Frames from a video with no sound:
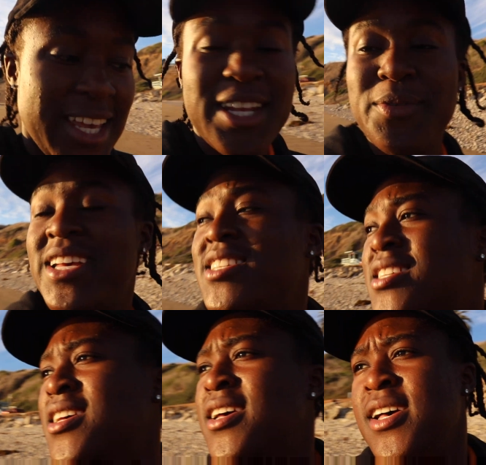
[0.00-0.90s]

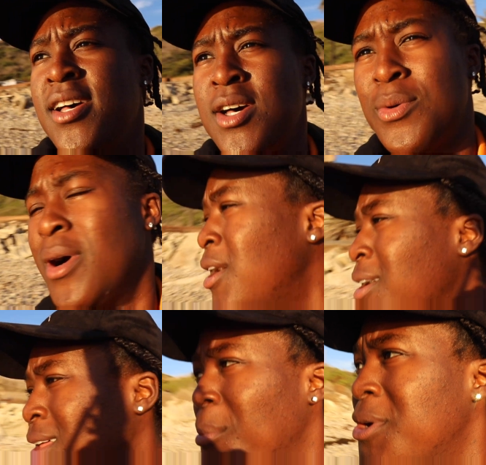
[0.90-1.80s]
Anyways, well,
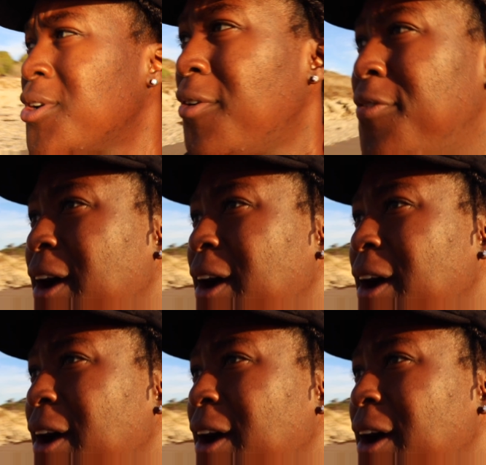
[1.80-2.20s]
I'm gonna go